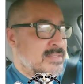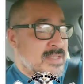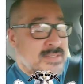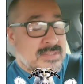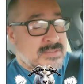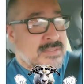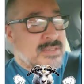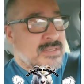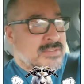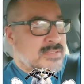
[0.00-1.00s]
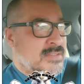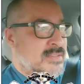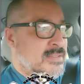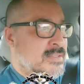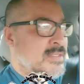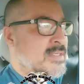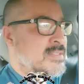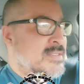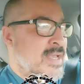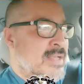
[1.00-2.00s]
He says
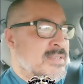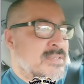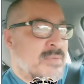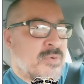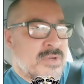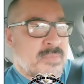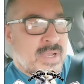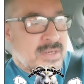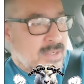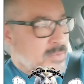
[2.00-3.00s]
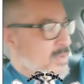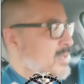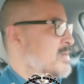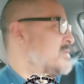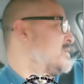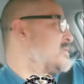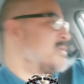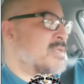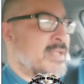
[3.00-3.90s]
his stance is I'm going about it all wrong. Just